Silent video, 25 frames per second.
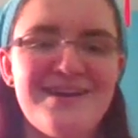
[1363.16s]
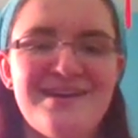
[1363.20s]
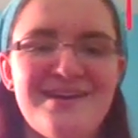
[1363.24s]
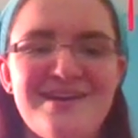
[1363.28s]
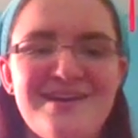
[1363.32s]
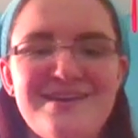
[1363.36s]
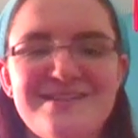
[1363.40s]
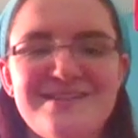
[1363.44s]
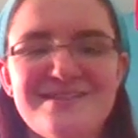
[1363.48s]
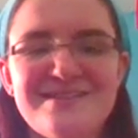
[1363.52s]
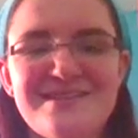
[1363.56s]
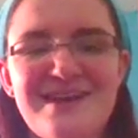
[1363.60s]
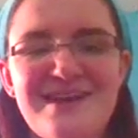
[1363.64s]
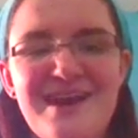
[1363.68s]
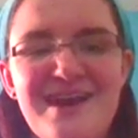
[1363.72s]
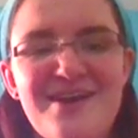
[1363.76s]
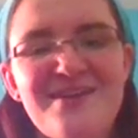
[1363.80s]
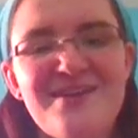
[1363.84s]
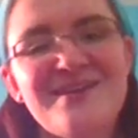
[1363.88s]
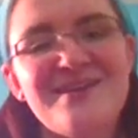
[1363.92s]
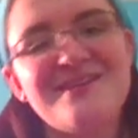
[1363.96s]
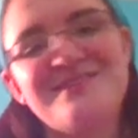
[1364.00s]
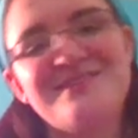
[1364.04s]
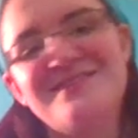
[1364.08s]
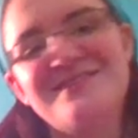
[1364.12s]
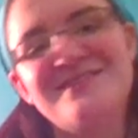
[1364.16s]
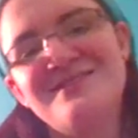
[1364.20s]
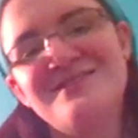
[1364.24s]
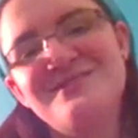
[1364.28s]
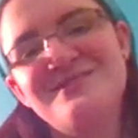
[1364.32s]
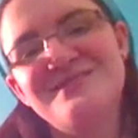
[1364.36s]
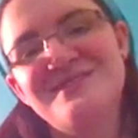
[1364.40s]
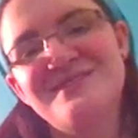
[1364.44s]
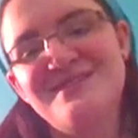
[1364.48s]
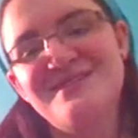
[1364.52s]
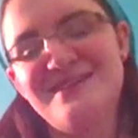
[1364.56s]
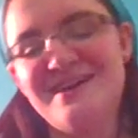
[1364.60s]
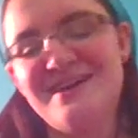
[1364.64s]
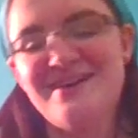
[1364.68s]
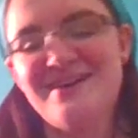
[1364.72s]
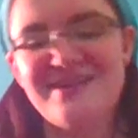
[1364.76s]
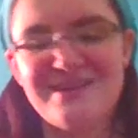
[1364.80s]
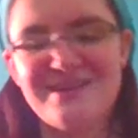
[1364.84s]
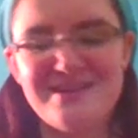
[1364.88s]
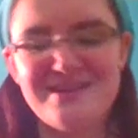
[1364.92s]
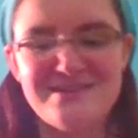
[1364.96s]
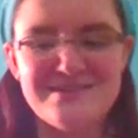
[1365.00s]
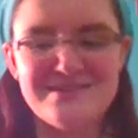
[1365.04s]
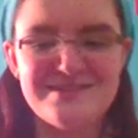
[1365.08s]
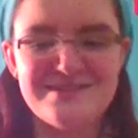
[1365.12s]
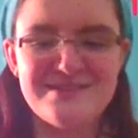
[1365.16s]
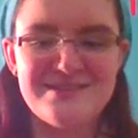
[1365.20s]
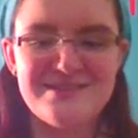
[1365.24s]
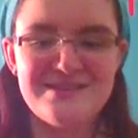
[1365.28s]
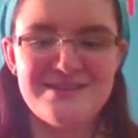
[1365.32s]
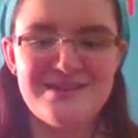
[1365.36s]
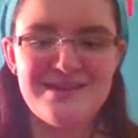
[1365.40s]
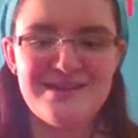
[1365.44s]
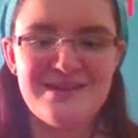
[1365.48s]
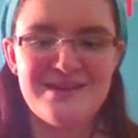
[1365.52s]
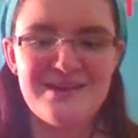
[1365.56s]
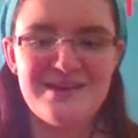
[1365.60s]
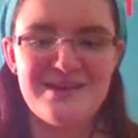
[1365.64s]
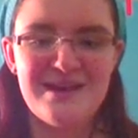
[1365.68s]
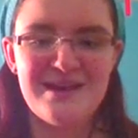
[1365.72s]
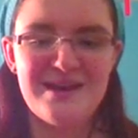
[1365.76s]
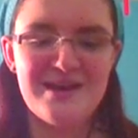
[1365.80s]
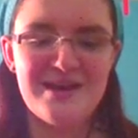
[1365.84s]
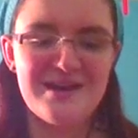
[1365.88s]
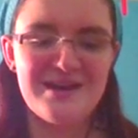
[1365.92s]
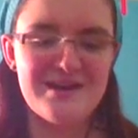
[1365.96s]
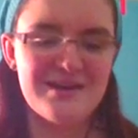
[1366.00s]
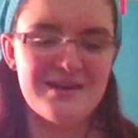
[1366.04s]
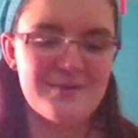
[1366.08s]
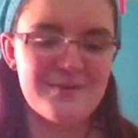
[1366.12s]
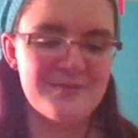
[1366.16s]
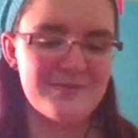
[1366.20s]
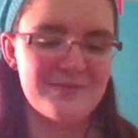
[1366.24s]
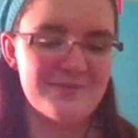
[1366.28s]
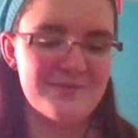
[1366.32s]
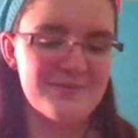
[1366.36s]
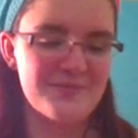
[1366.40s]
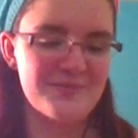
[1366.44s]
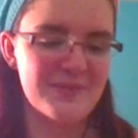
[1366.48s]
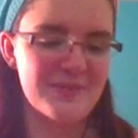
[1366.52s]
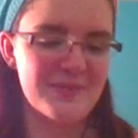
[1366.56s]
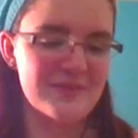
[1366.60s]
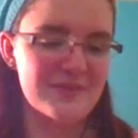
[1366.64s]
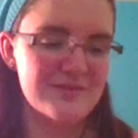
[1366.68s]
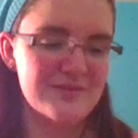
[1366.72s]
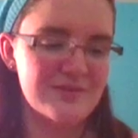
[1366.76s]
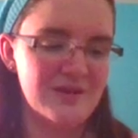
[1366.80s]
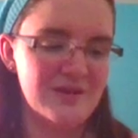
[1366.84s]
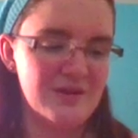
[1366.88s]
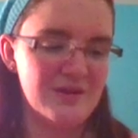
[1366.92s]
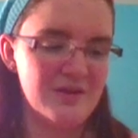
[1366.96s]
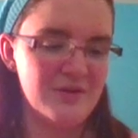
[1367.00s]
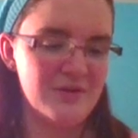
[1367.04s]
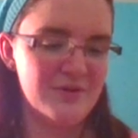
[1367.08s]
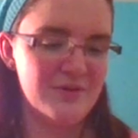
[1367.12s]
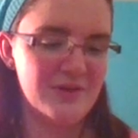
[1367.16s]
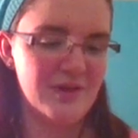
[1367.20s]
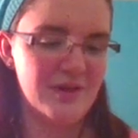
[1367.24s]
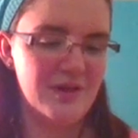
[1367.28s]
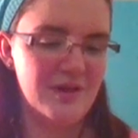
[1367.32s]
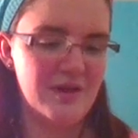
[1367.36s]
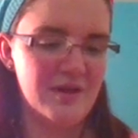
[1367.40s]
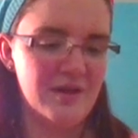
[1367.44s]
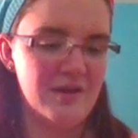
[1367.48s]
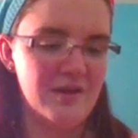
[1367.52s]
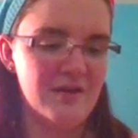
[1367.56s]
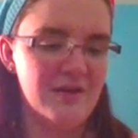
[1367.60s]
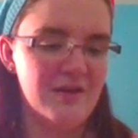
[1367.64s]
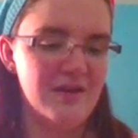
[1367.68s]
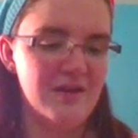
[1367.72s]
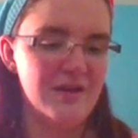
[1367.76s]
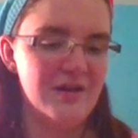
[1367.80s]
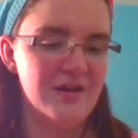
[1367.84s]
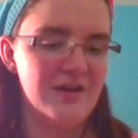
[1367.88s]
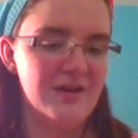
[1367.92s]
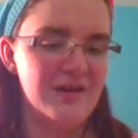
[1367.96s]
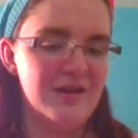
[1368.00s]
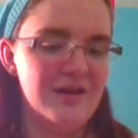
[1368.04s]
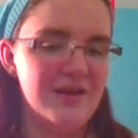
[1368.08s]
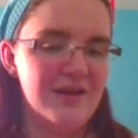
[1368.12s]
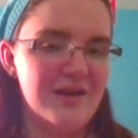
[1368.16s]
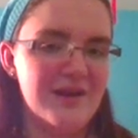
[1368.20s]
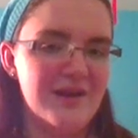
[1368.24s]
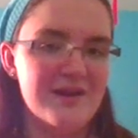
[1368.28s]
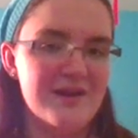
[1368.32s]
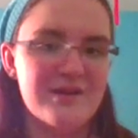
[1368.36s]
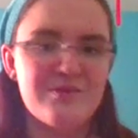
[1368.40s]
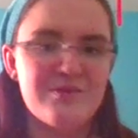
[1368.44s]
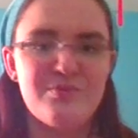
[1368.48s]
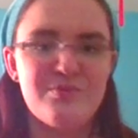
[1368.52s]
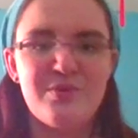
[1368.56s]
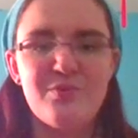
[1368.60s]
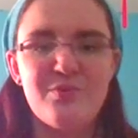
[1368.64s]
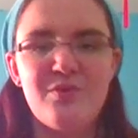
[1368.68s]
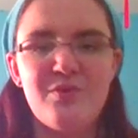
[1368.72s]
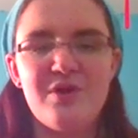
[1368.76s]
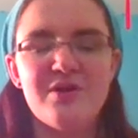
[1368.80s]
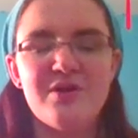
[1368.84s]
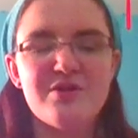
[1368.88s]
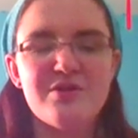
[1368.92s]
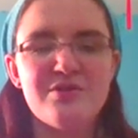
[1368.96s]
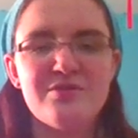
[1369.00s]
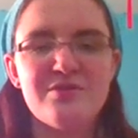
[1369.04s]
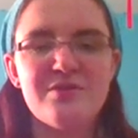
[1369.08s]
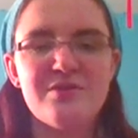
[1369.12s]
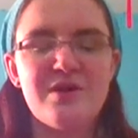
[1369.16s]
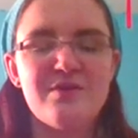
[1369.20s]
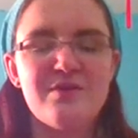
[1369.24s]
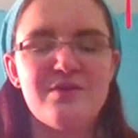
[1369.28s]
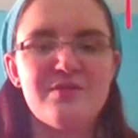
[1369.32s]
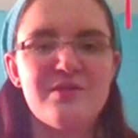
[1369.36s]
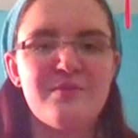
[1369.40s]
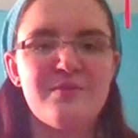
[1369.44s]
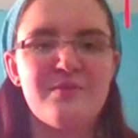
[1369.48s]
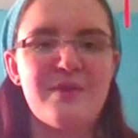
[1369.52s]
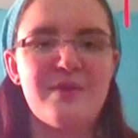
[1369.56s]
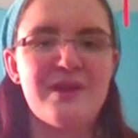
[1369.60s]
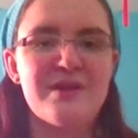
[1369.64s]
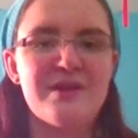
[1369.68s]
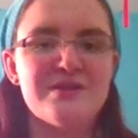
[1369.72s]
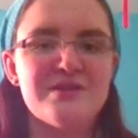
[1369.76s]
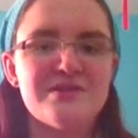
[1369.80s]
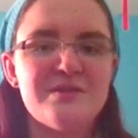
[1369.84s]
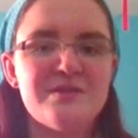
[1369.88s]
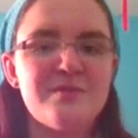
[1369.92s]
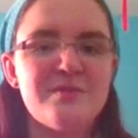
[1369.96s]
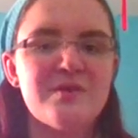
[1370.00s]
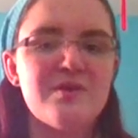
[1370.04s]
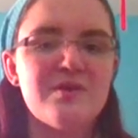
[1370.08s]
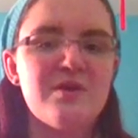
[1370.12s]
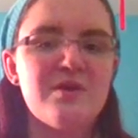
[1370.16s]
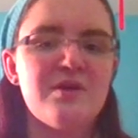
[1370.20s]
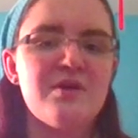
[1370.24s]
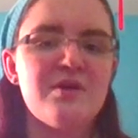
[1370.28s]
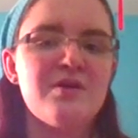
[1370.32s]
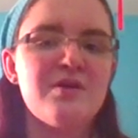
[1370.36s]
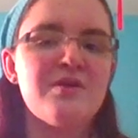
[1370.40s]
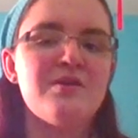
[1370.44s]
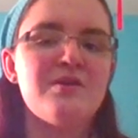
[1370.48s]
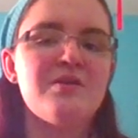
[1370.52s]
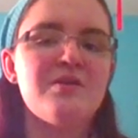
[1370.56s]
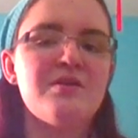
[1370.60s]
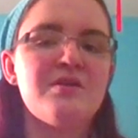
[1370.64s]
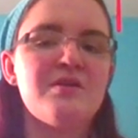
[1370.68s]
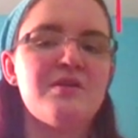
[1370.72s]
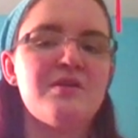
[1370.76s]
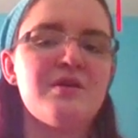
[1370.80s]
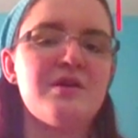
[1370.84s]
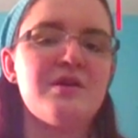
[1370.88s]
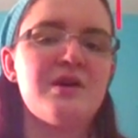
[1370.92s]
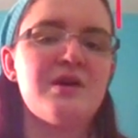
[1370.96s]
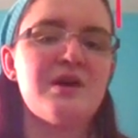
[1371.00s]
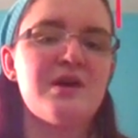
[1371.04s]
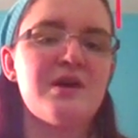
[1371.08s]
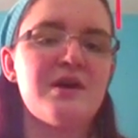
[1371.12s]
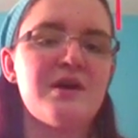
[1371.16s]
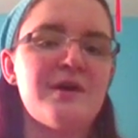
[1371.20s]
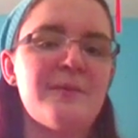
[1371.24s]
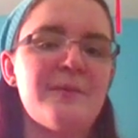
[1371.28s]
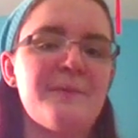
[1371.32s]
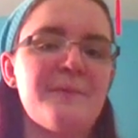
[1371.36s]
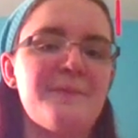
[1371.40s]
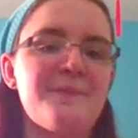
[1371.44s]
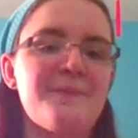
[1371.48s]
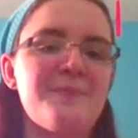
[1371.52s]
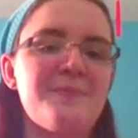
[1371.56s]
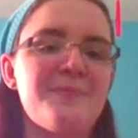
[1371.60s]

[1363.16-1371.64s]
in character. It's hilarious. Um, so yeah, and we wandered around the main exhibit hall. Um,